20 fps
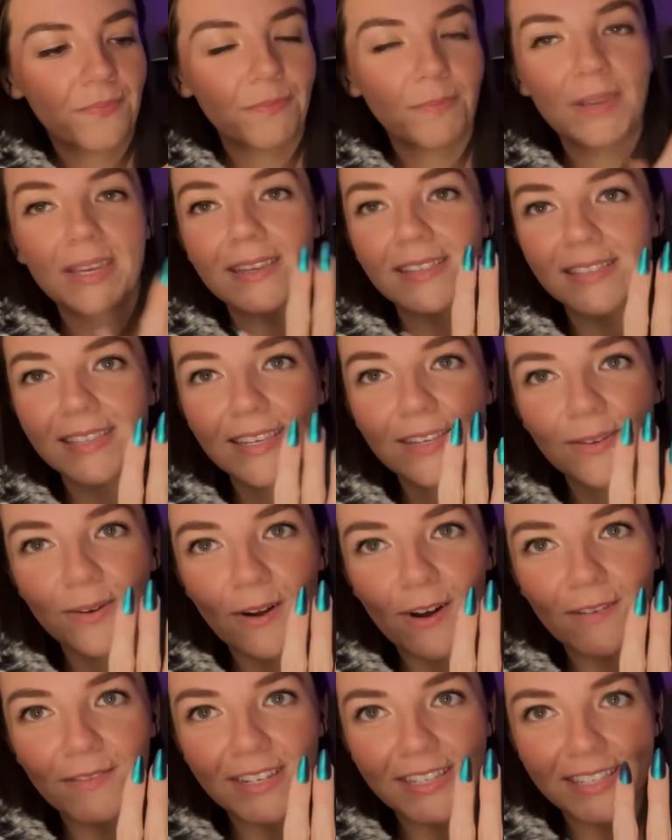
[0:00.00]
because these are
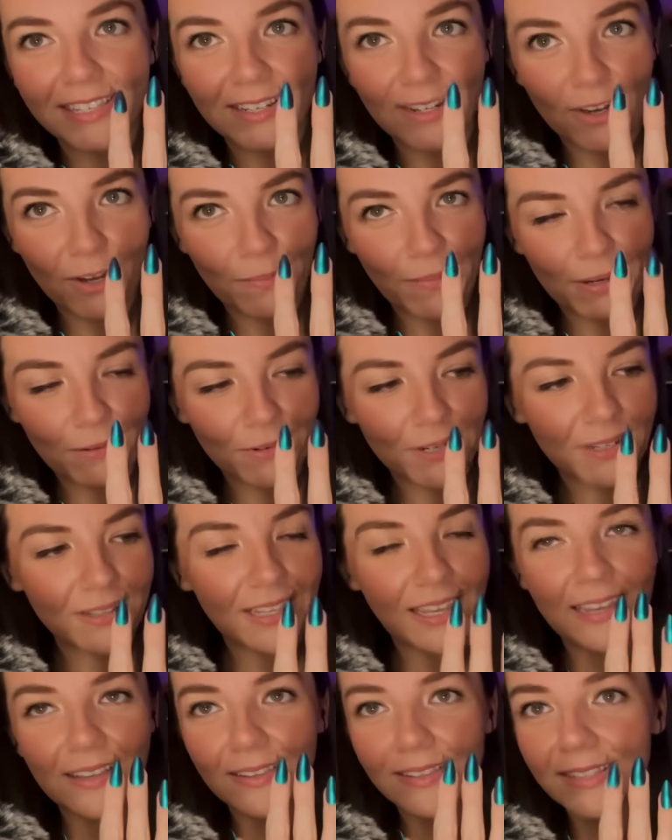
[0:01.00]
obviously not my real
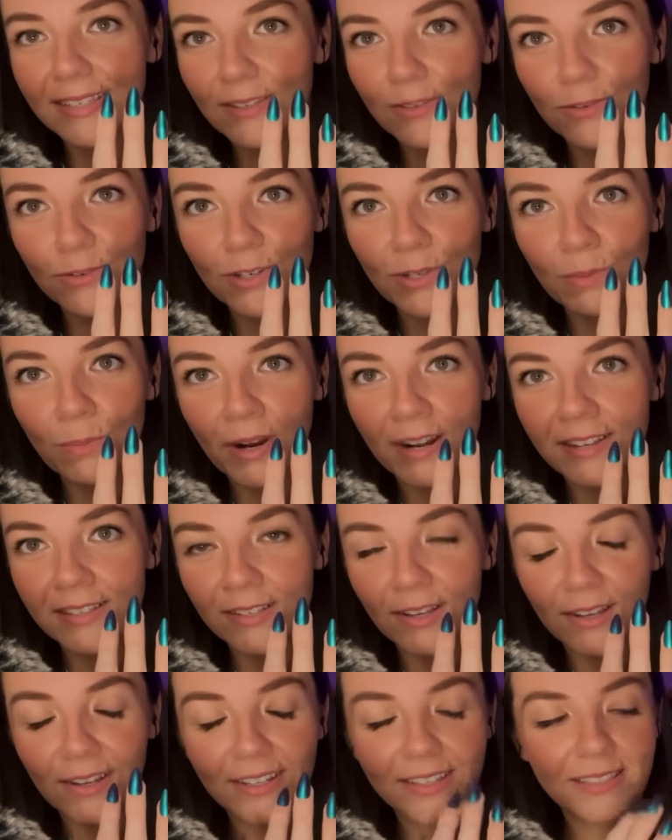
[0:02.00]
nails, these are just
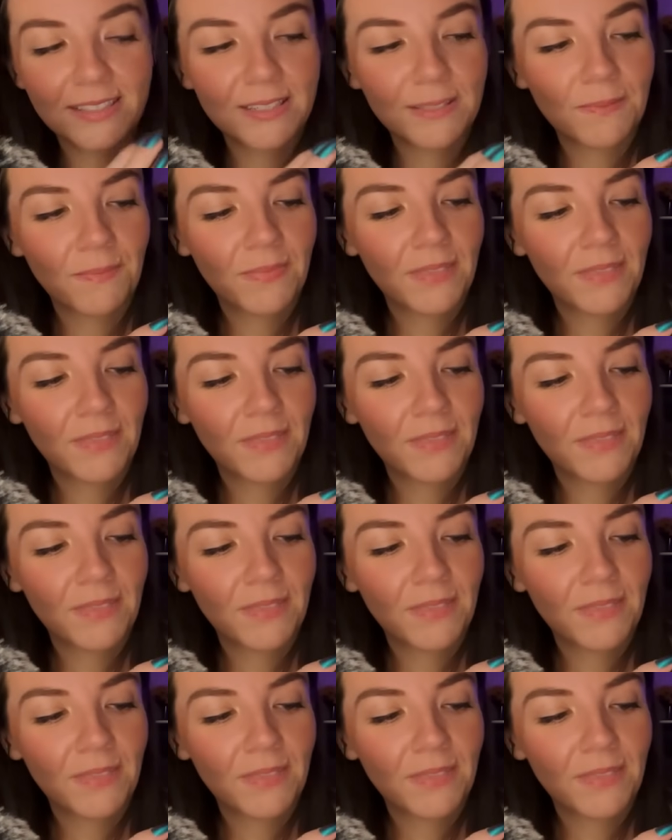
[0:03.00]
press-ons.